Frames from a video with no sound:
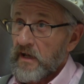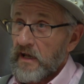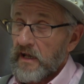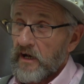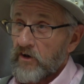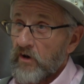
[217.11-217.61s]

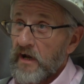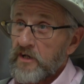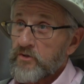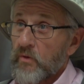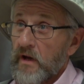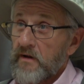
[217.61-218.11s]
and I
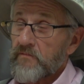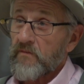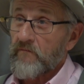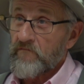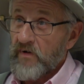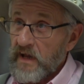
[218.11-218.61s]
graduated
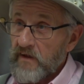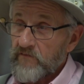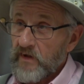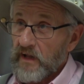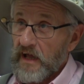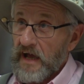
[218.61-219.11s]
from
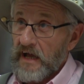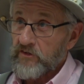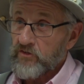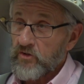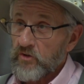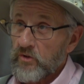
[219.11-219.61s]
Fayetteville High
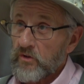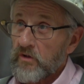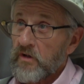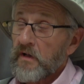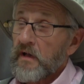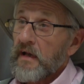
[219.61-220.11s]

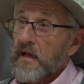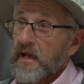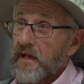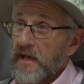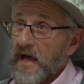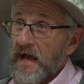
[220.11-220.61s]
School
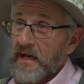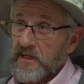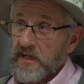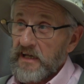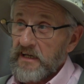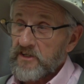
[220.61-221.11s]
in
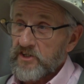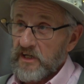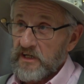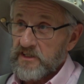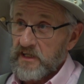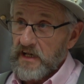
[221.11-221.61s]

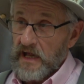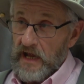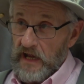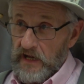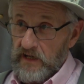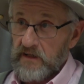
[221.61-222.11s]

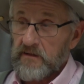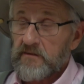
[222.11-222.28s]
1969.